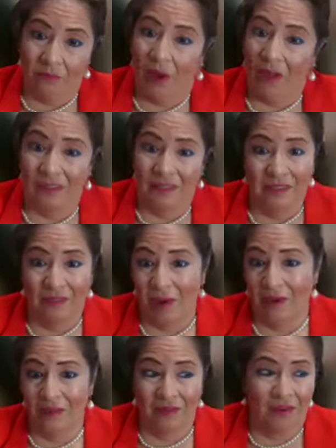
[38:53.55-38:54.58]
policies
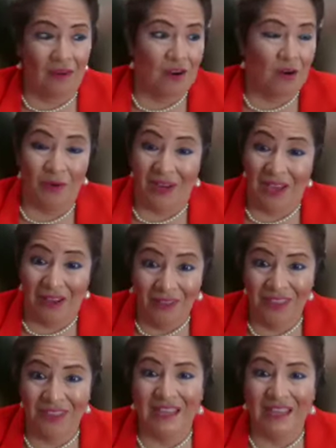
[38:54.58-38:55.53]
about our own health.